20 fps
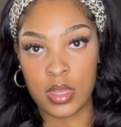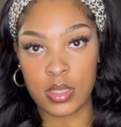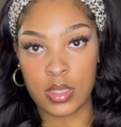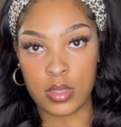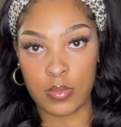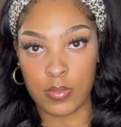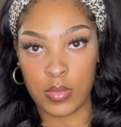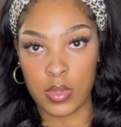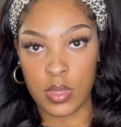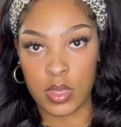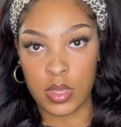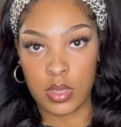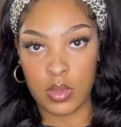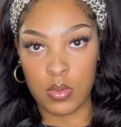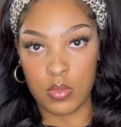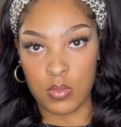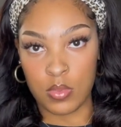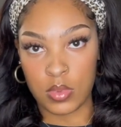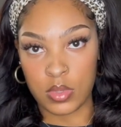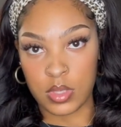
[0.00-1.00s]
some
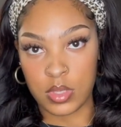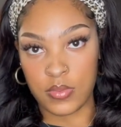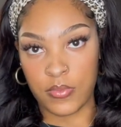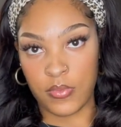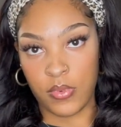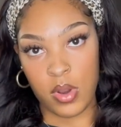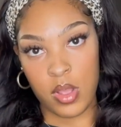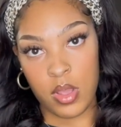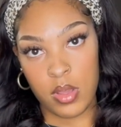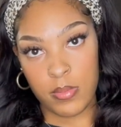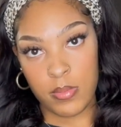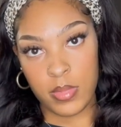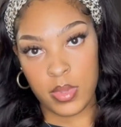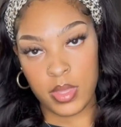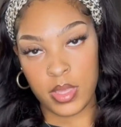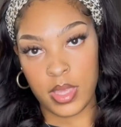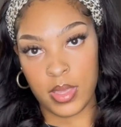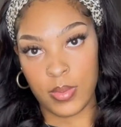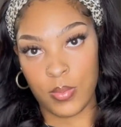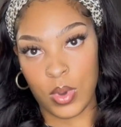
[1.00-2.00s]
cute ones from,
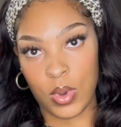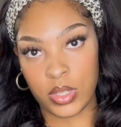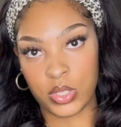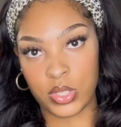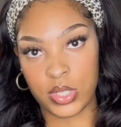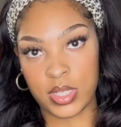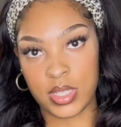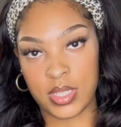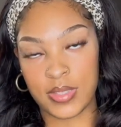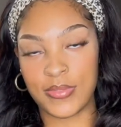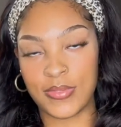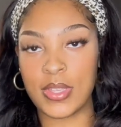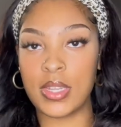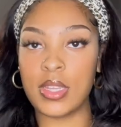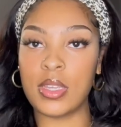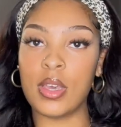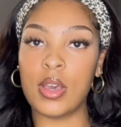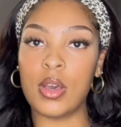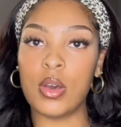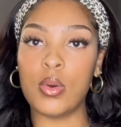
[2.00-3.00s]
keep watching this
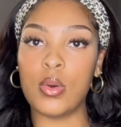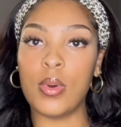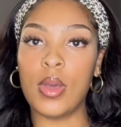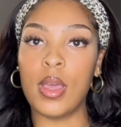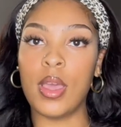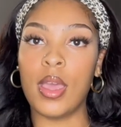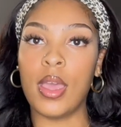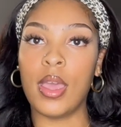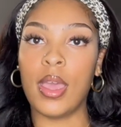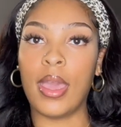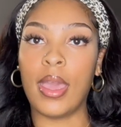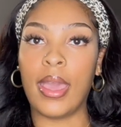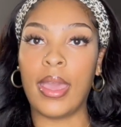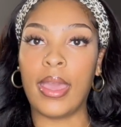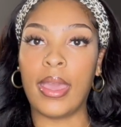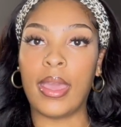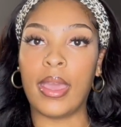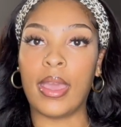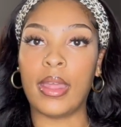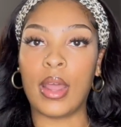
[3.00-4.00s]
video
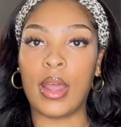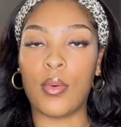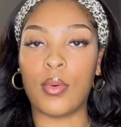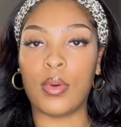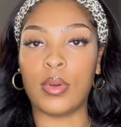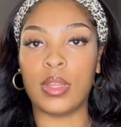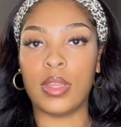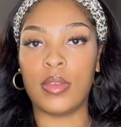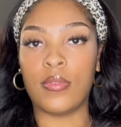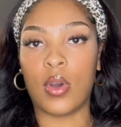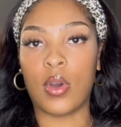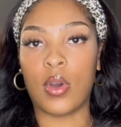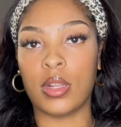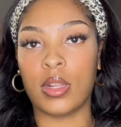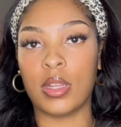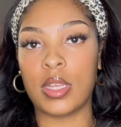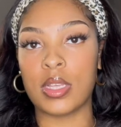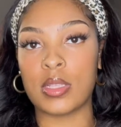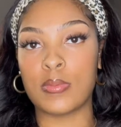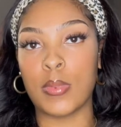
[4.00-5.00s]
and I will leave
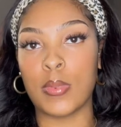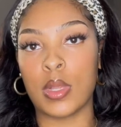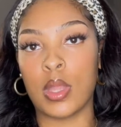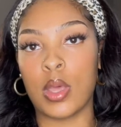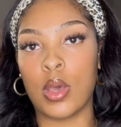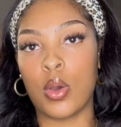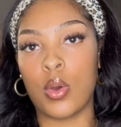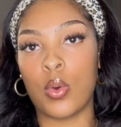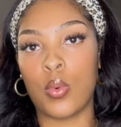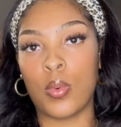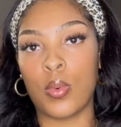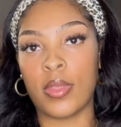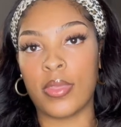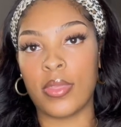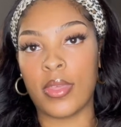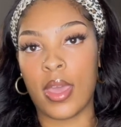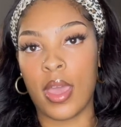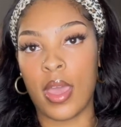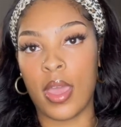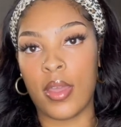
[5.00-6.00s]
links below with
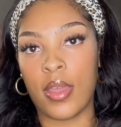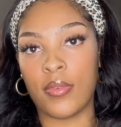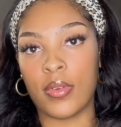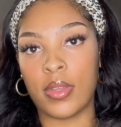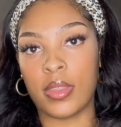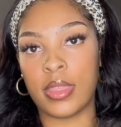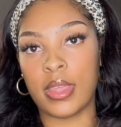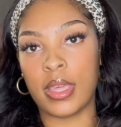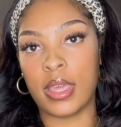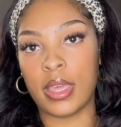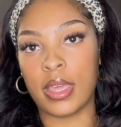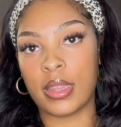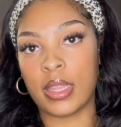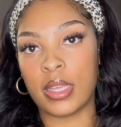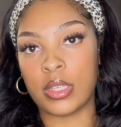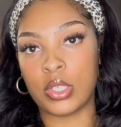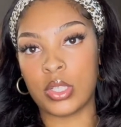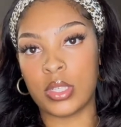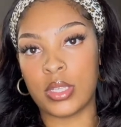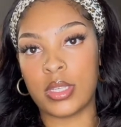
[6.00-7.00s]
everything
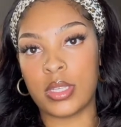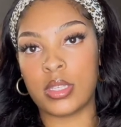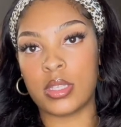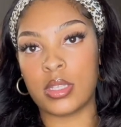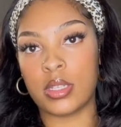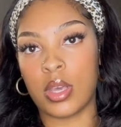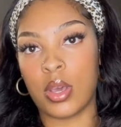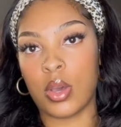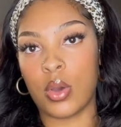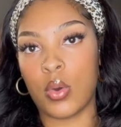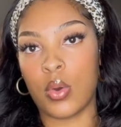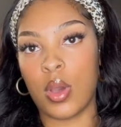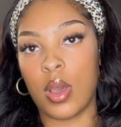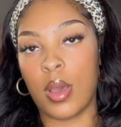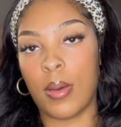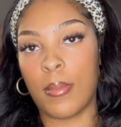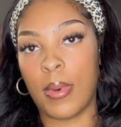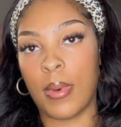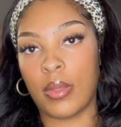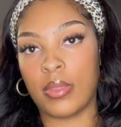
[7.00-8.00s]
that you need to know
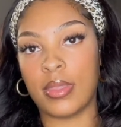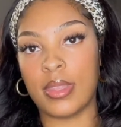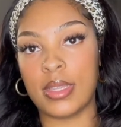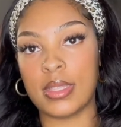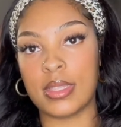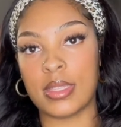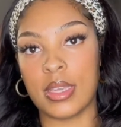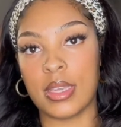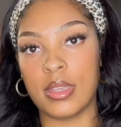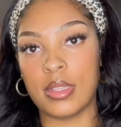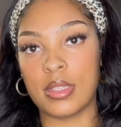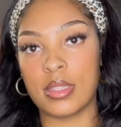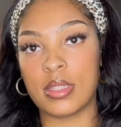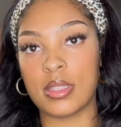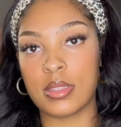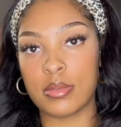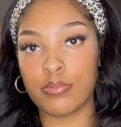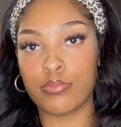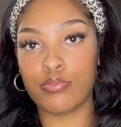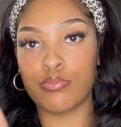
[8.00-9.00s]
about these sets.